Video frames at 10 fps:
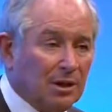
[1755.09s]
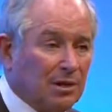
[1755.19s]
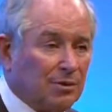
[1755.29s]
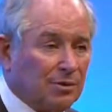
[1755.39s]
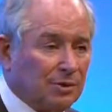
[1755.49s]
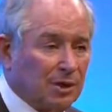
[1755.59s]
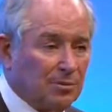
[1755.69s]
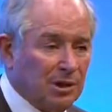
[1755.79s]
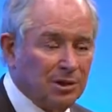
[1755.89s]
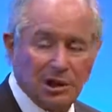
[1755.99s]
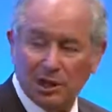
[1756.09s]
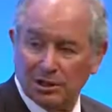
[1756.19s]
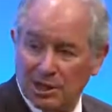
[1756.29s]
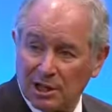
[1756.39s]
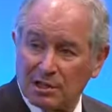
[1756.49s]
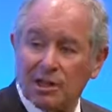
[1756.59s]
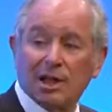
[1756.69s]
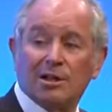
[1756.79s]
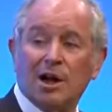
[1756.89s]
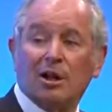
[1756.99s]
you know, there's going to be change X
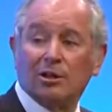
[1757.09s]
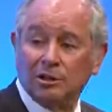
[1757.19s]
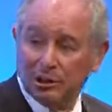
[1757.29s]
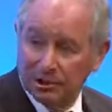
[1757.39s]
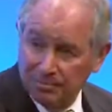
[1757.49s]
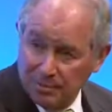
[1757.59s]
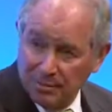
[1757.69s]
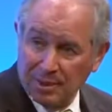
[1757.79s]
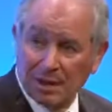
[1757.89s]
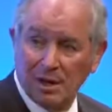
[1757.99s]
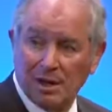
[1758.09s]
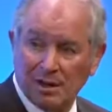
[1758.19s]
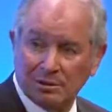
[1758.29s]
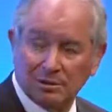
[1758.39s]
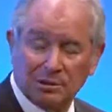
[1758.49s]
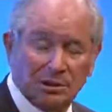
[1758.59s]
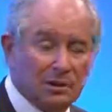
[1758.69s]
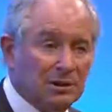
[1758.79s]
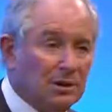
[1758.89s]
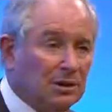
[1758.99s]
technology,
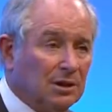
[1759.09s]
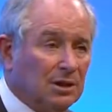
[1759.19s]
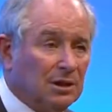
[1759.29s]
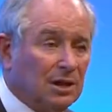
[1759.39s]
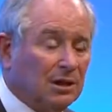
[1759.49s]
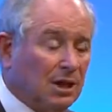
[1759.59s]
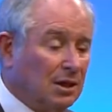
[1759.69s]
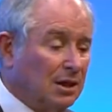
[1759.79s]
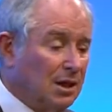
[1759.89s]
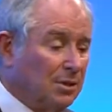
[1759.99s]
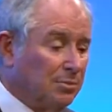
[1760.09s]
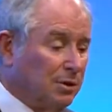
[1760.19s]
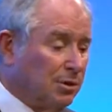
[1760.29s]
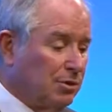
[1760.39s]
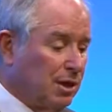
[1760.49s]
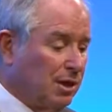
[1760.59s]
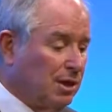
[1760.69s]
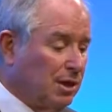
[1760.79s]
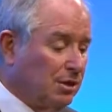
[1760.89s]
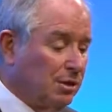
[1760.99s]
and there'll be a
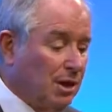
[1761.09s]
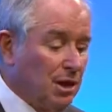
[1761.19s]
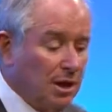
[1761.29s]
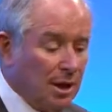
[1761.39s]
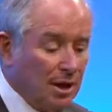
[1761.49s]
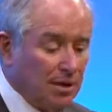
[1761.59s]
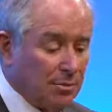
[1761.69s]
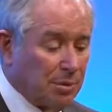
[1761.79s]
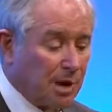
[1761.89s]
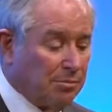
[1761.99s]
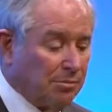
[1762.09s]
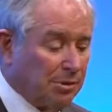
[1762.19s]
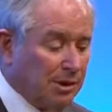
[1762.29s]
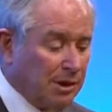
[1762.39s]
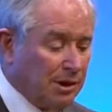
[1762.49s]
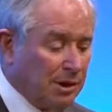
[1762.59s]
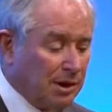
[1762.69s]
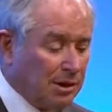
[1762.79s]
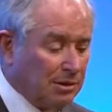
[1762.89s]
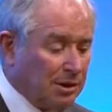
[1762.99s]
trade deal. There probably
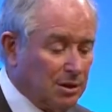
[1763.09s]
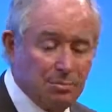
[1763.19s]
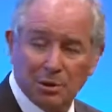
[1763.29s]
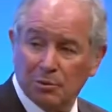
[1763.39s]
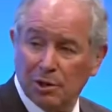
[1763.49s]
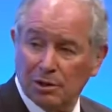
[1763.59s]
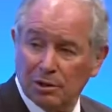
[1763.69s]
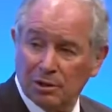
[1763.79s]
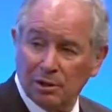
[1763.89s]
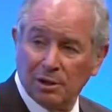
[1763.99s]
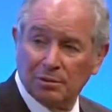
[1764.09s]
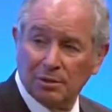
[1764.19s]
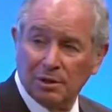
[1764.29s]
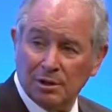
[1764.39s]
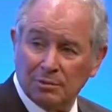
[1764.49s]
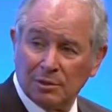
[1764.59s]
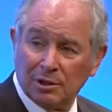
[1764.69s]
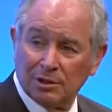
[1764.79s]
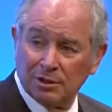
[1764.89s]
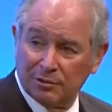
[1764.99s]
could be one
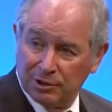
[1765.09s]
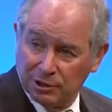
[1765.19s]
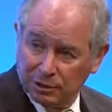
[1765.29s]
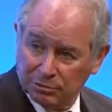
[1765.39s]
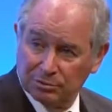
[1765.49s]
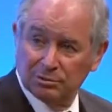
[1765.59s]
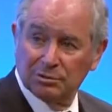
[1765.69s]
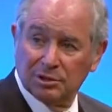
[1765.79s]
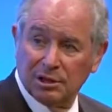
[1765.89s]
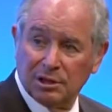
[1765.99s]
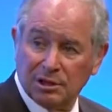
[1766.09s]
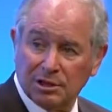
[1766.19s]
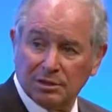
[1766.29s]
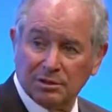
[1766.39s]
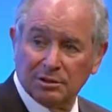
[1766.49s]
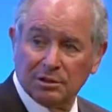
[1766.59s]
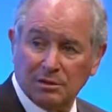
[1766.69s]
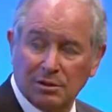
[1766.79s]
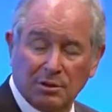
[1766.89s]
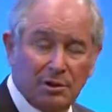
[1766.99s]
relatively soon
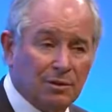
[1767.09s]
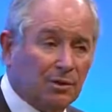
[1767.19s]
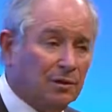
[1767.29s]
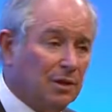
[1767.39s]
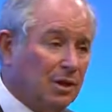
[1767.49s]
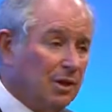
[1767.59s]
on